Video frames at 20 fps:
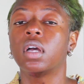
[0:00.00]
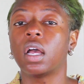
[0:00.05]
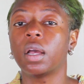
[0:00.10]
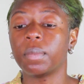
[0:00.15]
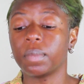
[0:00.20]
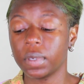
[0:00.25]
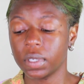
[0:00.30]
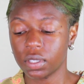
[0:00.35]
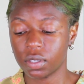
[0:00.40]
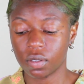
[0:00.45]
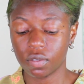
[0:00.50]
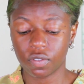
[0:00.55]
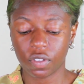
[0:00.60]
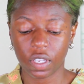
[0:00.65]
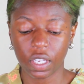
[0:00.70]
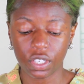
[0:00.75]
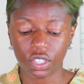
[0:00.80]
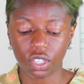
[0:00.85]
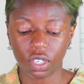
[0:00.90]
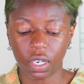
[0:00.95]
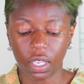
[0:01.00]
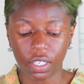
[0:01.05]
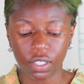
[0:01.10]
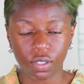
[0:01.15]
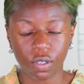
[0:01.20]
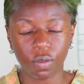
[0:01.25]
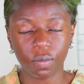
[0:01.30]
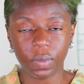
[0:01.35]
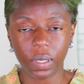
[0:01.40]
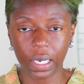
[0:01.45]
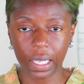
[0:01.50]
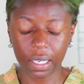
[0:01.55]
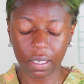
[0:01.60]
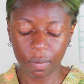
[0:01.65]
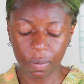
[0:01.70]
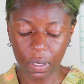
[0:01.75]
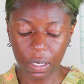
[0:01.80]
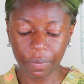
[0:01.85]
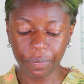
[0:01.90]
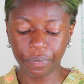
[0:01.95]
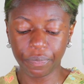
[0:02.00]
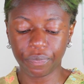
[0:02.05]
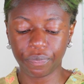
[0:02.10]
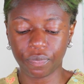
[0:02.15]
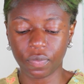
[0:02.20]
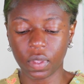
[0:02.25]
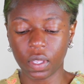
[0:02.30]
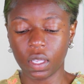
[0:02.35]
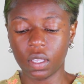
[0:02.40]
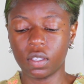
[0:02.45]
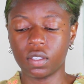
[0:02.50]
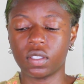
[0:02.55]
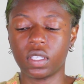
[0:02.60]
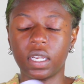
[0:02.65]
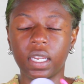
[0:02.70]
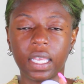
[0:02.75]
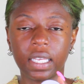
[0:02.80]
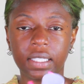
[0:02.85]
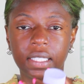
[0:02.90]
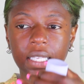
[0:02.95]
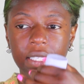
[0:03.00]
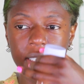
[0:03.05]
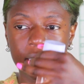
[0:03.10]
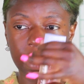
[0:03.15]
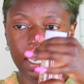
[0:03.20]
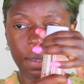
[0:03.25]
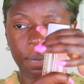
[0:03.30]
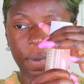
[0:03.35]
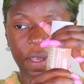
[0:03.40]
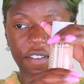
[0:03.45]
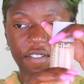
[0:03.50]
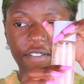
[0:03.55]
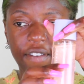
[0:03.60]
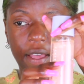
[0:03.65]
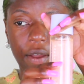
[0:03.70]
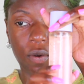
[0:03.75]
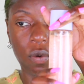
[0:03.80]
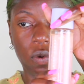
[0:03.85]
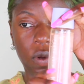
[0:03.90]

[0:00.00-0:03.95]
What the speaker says: And please don't forget your next, don't be like me. So next I take my fat